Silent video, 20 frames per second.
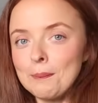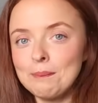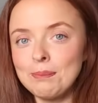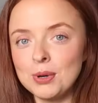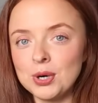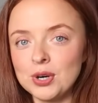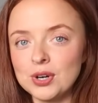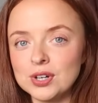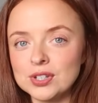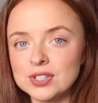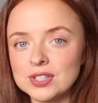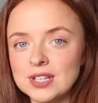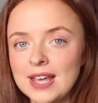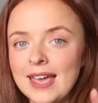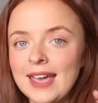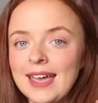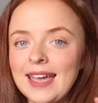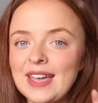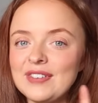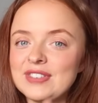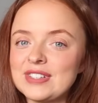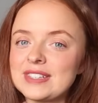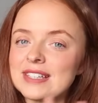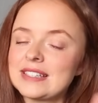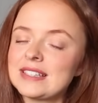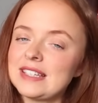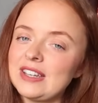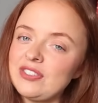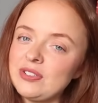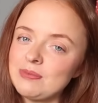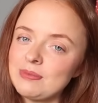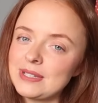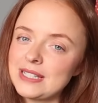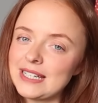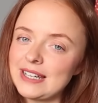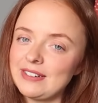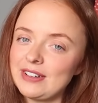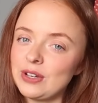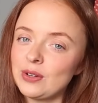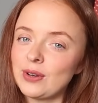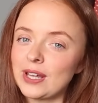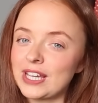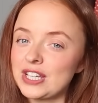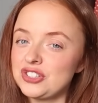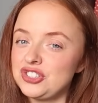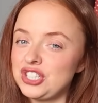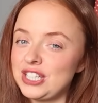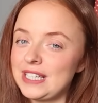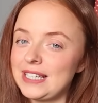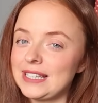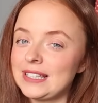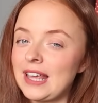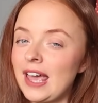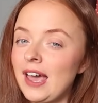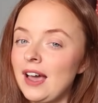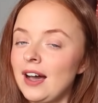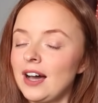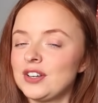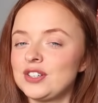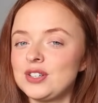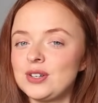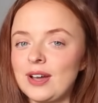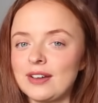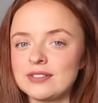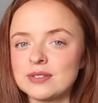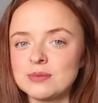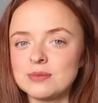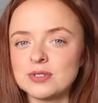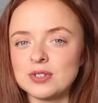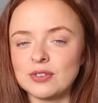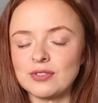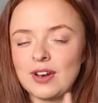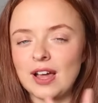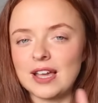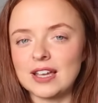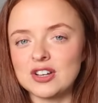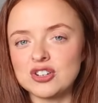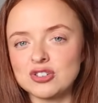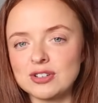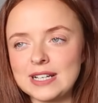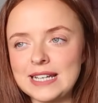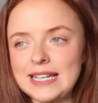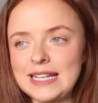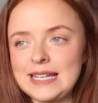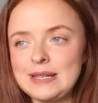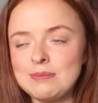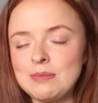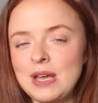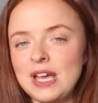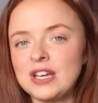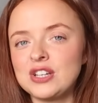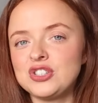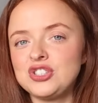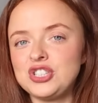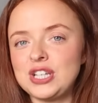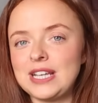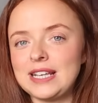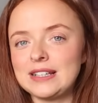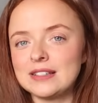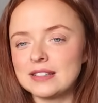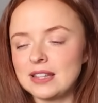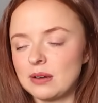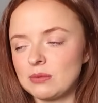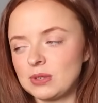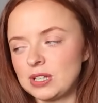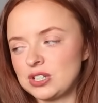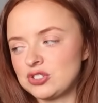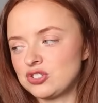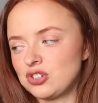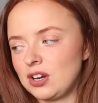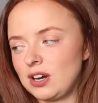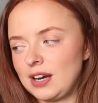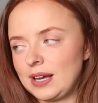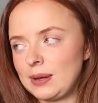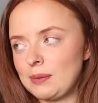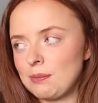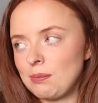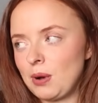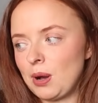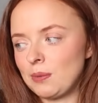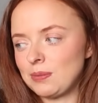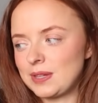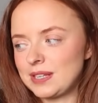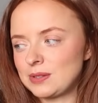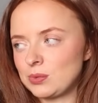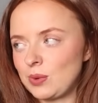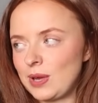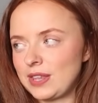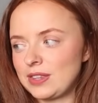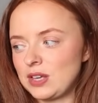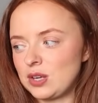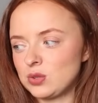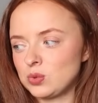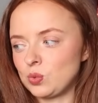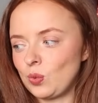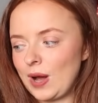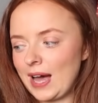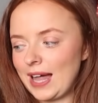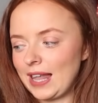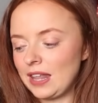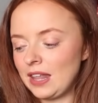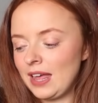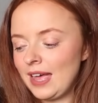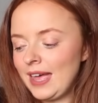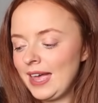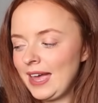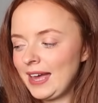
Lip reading: But if it's a stiffer material like a jean, I do have some sort of like cream jeans that I'm going to try and pop this with as well.